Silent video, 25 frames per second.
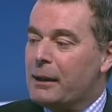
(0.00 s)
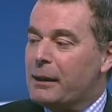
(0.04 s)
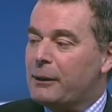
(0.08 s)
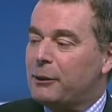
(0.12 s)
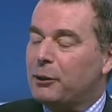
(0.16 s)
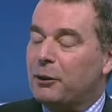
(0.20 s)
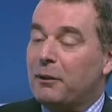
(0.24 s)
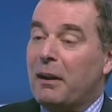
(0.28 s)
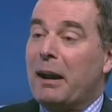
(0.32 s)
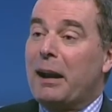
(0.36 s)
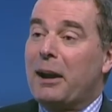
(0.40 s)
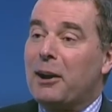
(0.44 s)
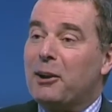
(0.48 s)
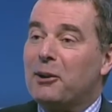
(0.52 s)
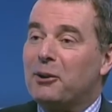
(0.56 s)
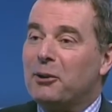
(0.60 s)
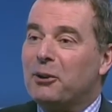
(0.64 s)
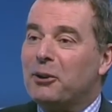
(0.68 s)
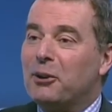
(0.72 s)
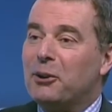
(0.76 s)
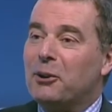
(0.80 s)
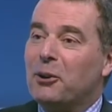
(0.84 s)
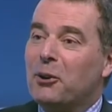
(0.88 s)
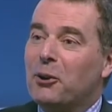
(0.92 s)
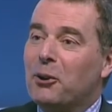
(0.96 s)
sort of anger
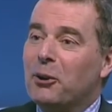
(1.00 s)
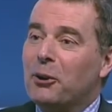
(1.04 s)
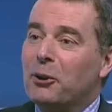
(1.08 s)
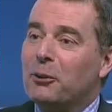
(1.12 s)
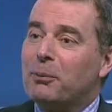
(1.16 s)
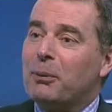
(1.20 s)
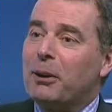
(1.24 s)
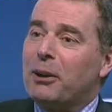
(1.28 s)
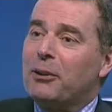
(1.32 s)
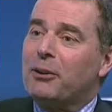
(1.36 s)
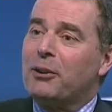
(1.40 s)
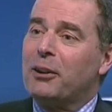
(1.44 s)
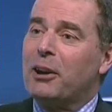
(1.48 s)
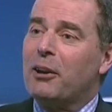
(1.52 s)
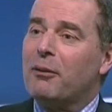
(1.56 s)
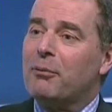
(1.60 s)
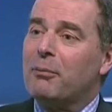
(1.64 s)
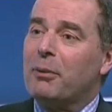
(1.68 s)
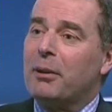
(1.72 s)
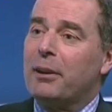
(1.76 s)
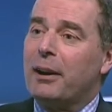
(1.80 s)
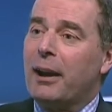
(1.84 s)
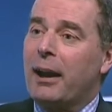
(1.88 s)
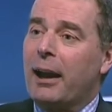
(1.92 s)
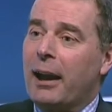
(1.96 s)
and annoyance, because the
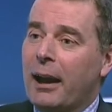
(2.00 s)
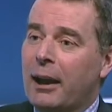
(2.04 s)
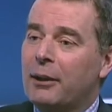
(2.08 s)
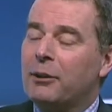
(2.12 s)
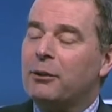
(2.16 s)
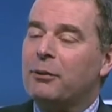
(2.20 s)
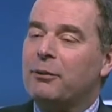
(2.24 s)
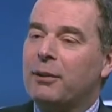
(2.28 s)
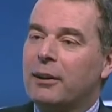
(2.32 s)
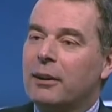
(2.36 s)
government has